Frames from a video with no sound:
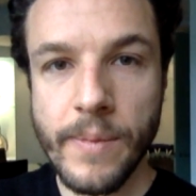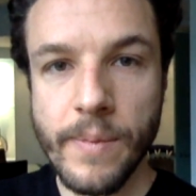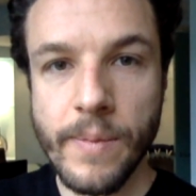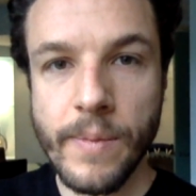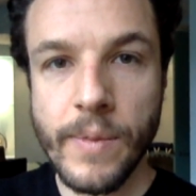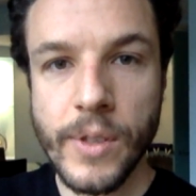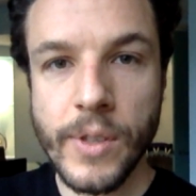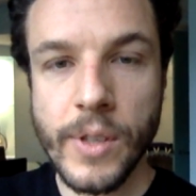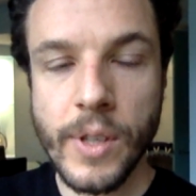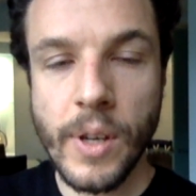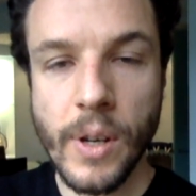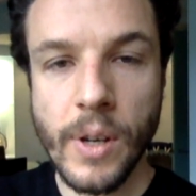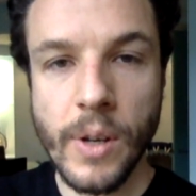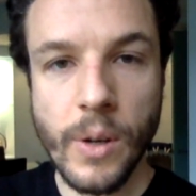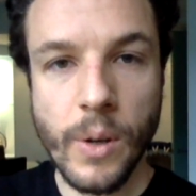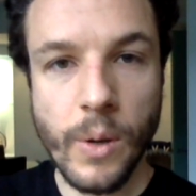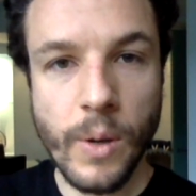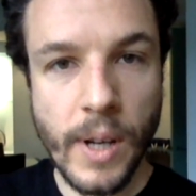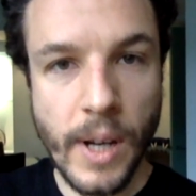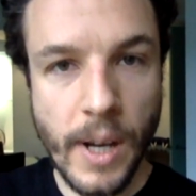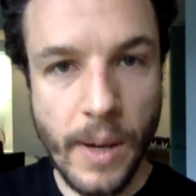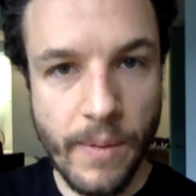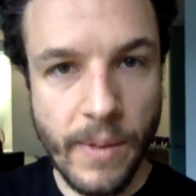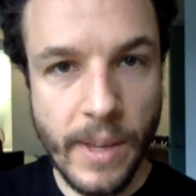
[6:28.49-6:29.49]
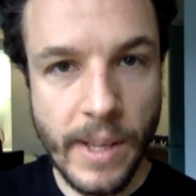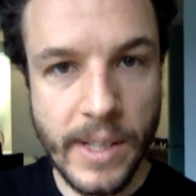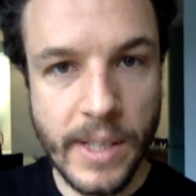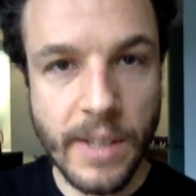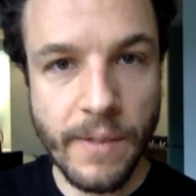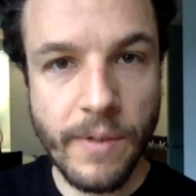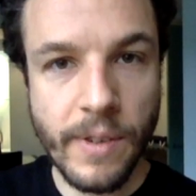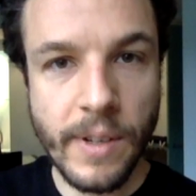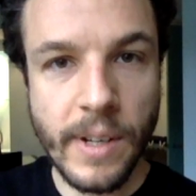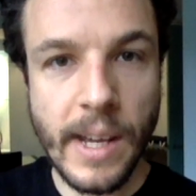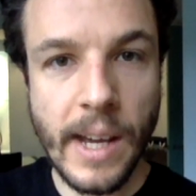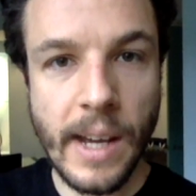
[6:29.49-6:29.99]
So that's
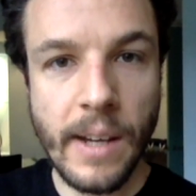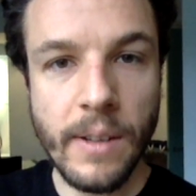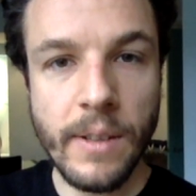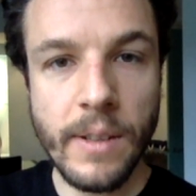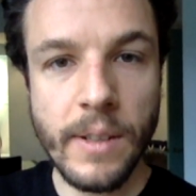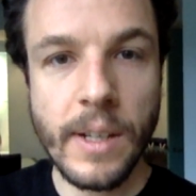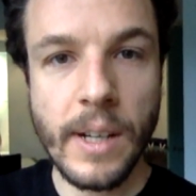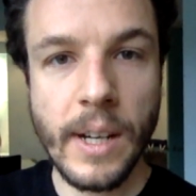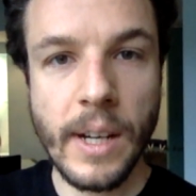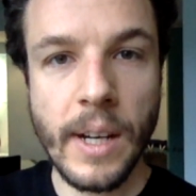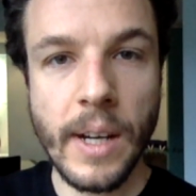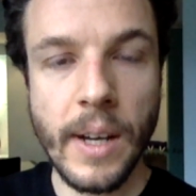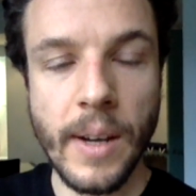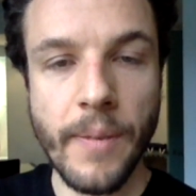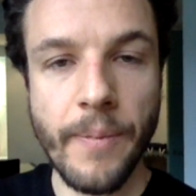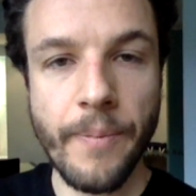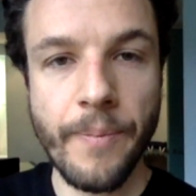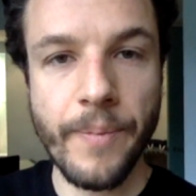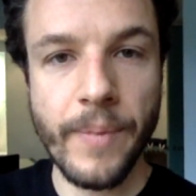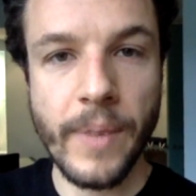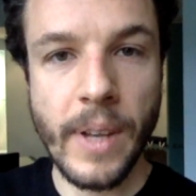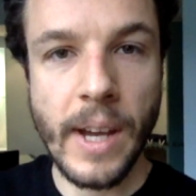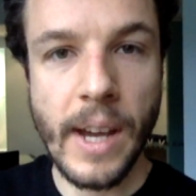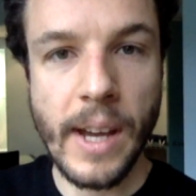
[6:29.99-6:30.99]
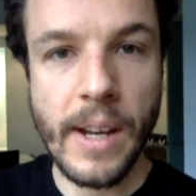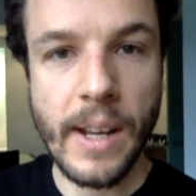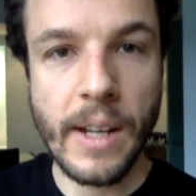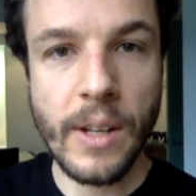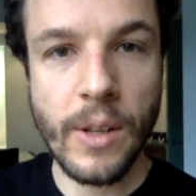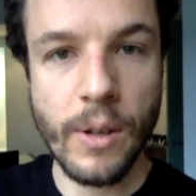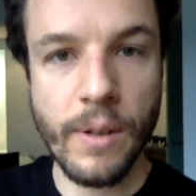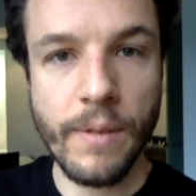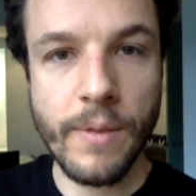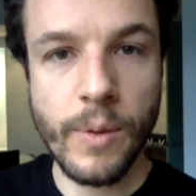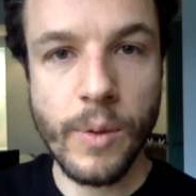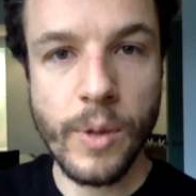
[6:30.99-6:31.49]
it for now, and I
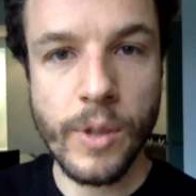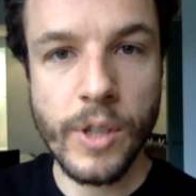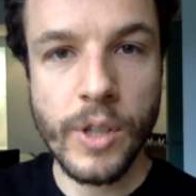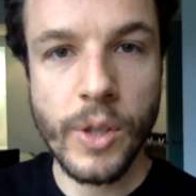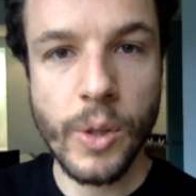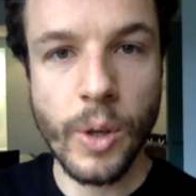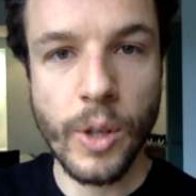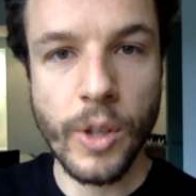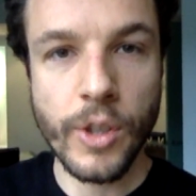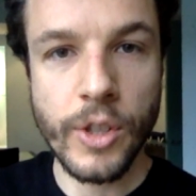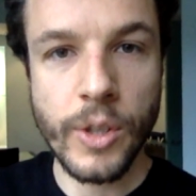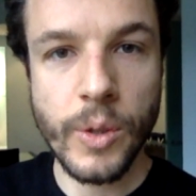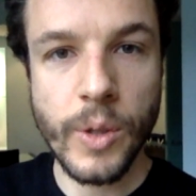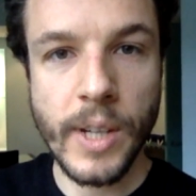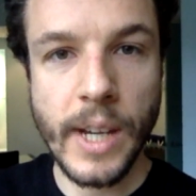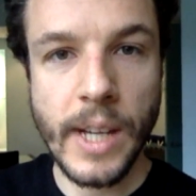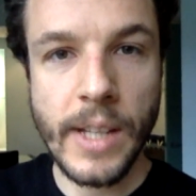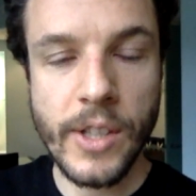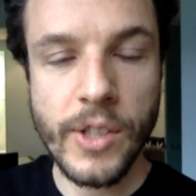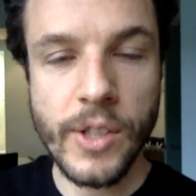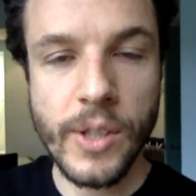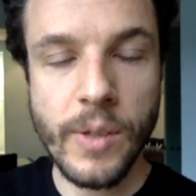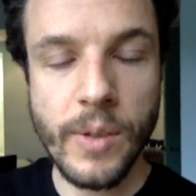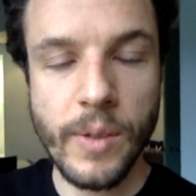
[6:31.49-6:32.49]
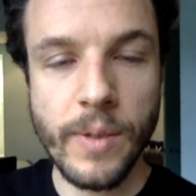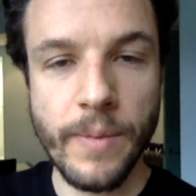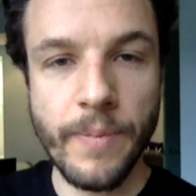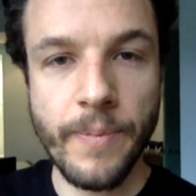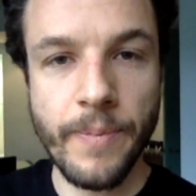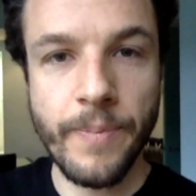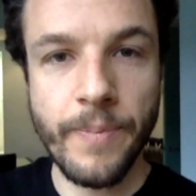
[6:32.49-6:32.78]
look forward to talking to you again soon.